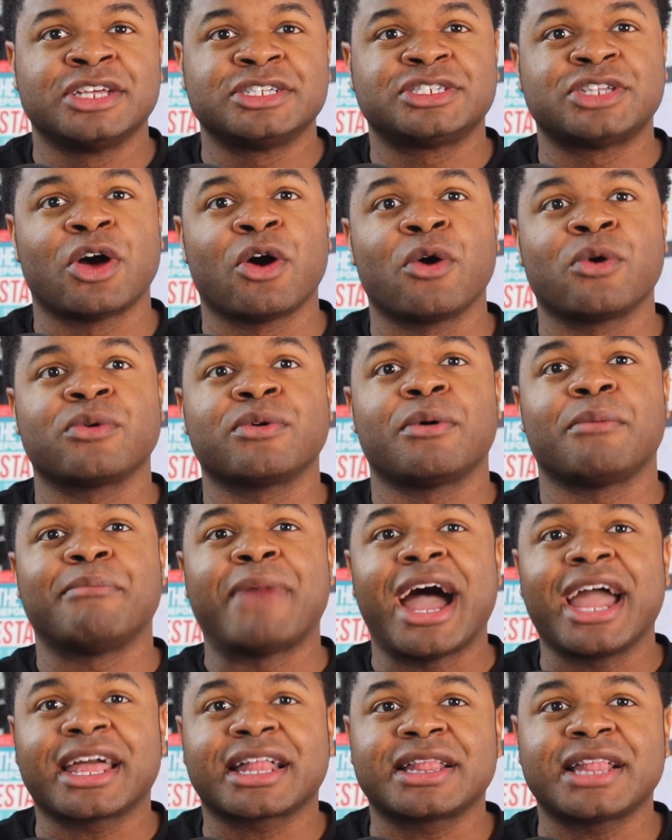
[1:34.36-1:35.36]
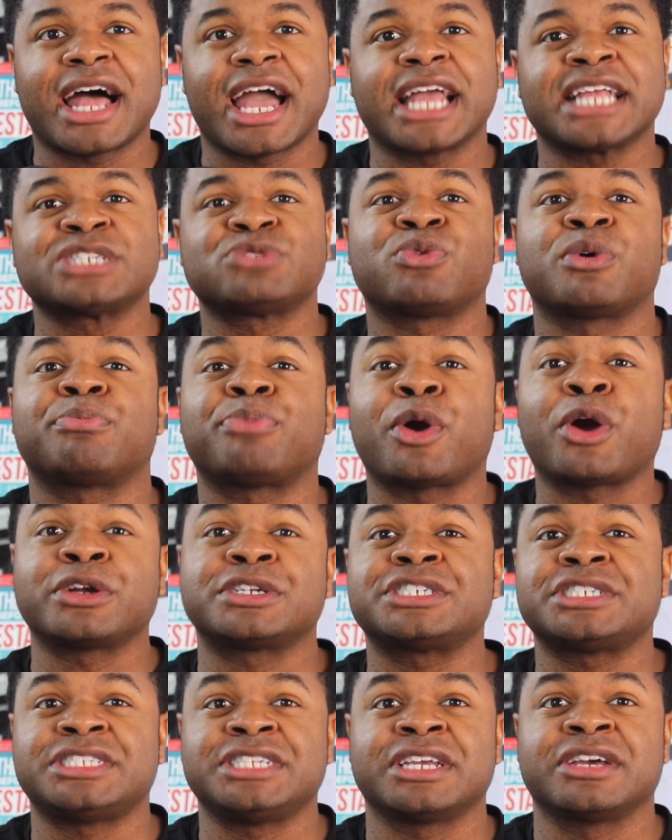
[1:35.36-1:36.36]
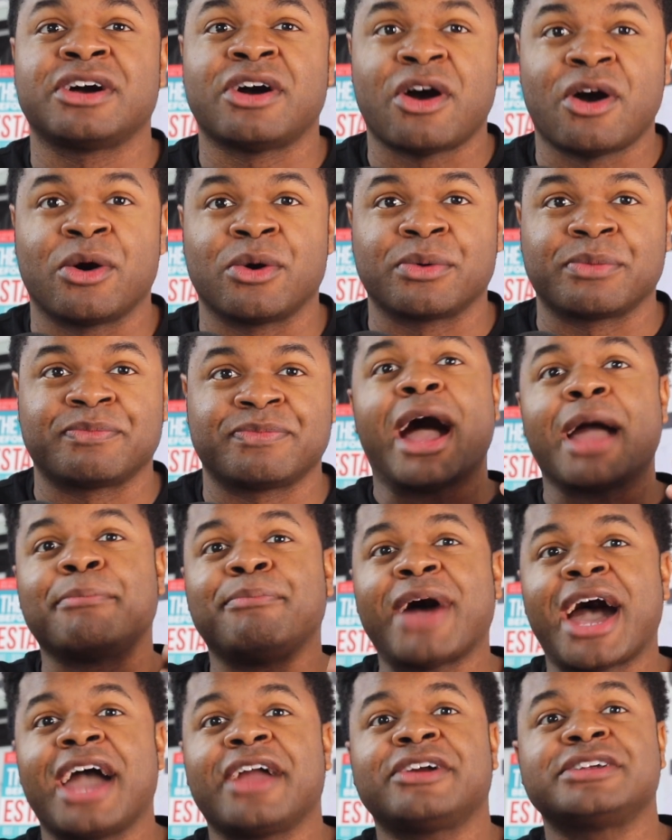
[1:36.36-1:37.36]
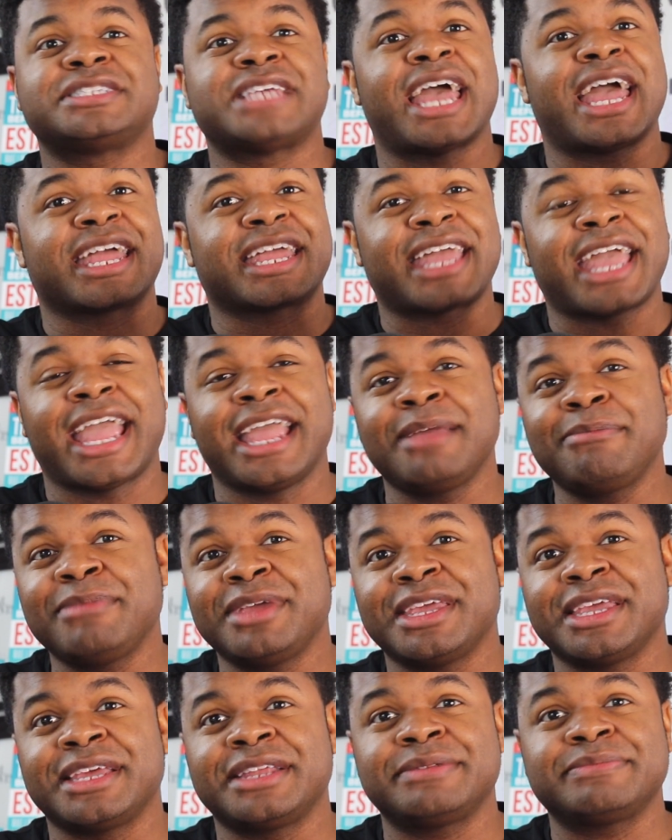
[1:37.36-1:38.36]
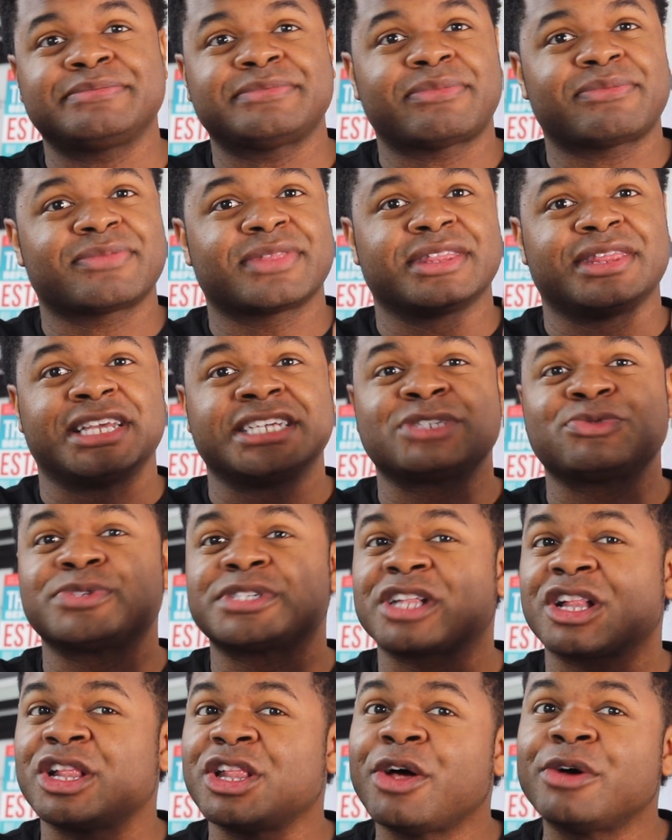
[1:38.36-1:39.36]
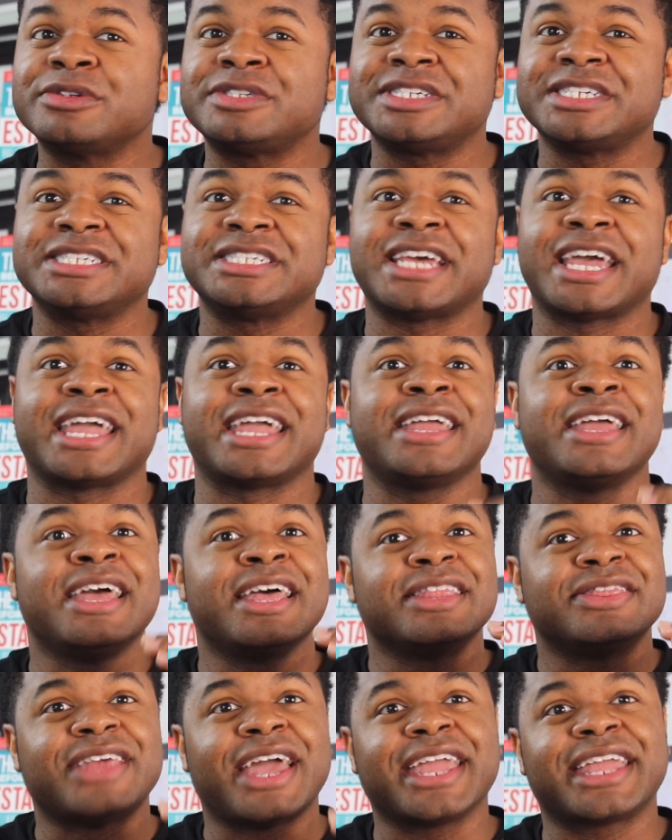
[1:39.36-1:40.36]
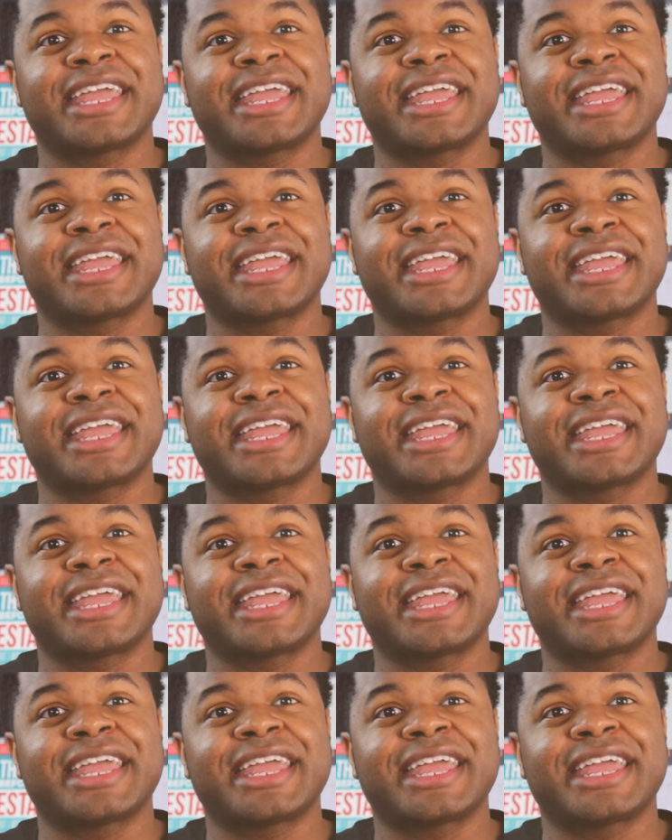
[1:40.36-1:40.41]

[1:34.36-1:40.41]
So my clients were purchasing a home. My buyers had came in, this was closing day. They